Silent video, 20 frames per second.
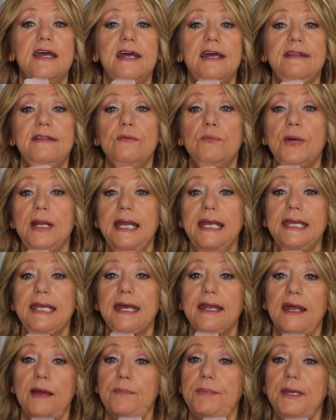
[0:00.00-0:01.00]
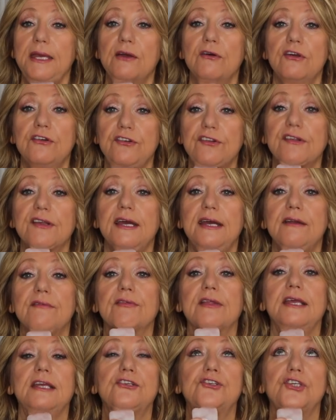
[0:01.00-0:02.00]
and then when I get up here, I just kind
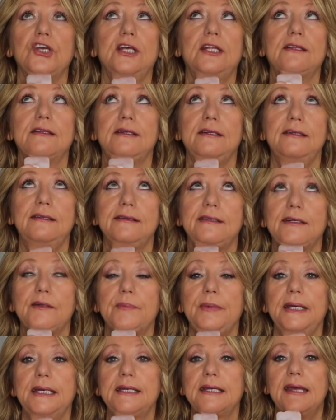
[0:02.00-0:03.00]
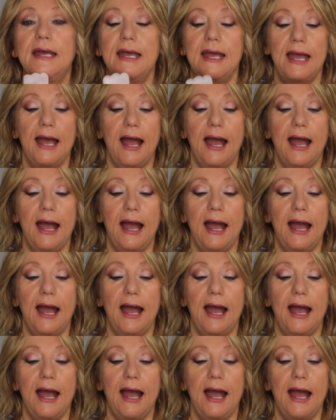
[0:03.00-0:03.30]
of like jiggle it a little bit,